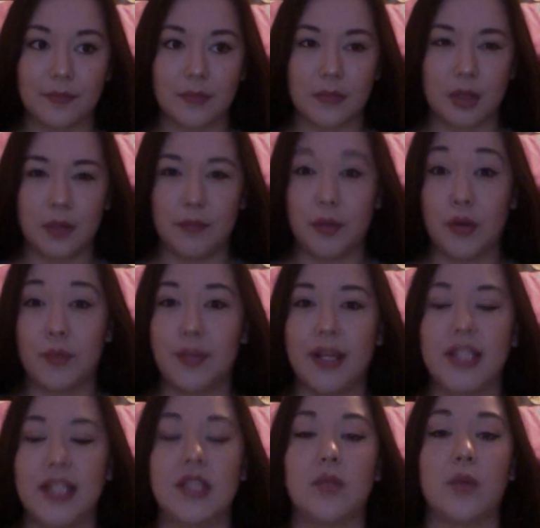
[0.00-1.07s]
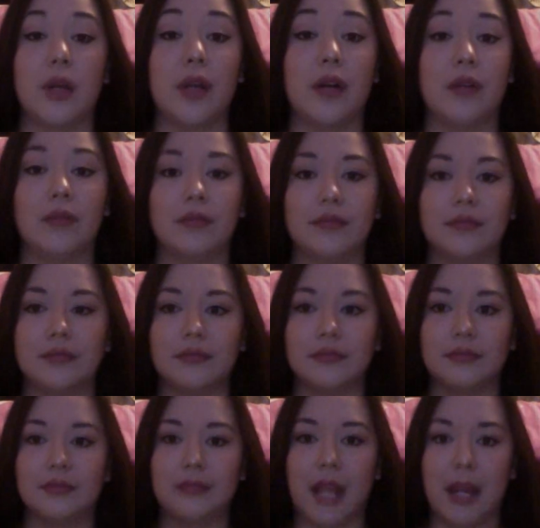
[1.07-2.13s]
on both places where you're
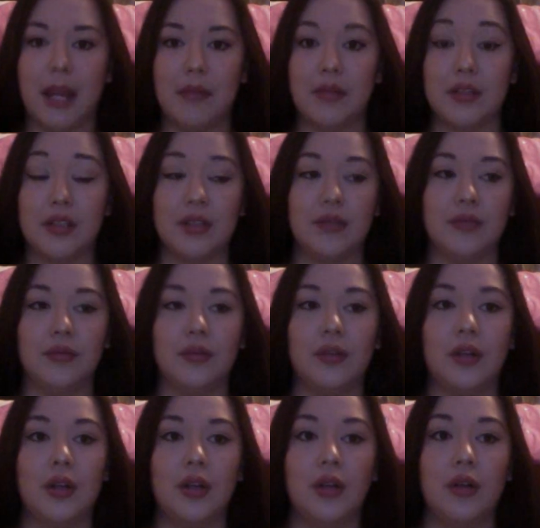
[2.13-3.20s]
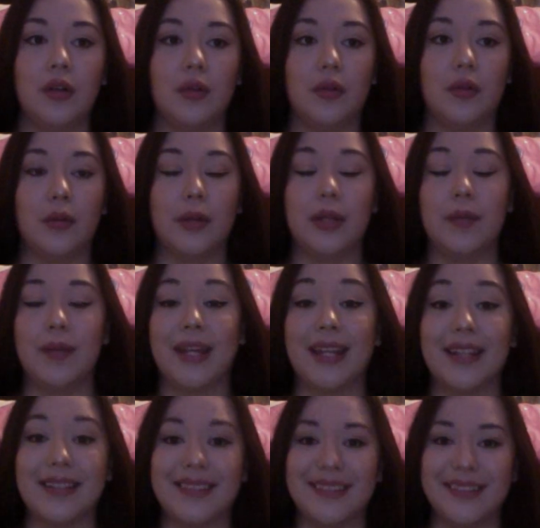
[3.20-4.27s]
able to, or where you
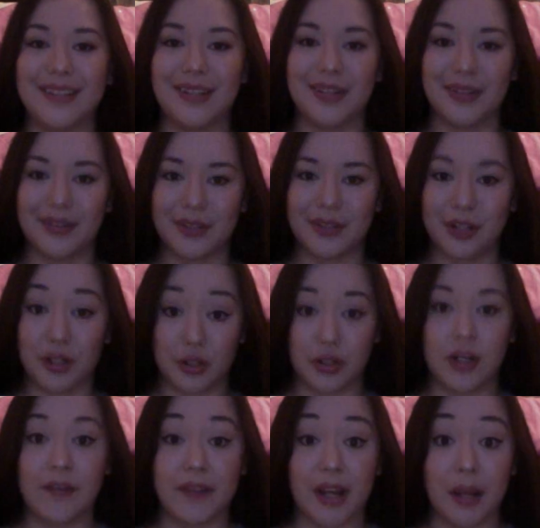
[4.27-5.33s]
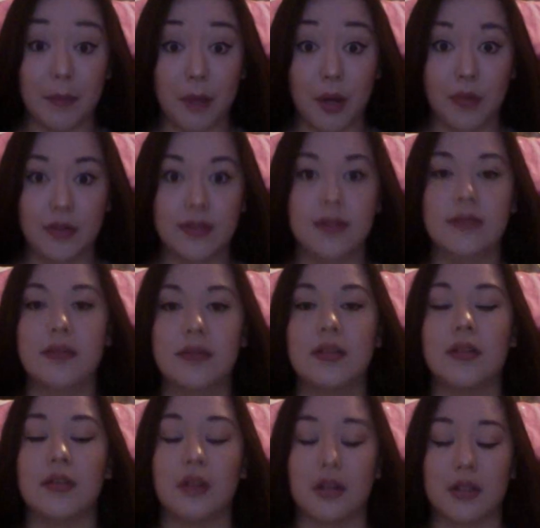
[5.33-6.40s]
begin your journey by a boat to
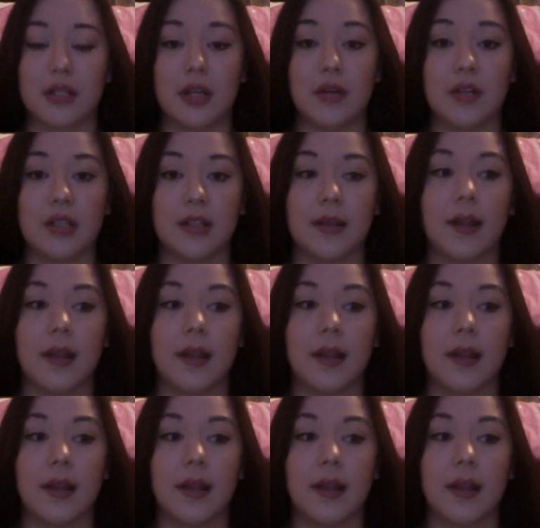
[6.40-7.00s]
cross the ocean.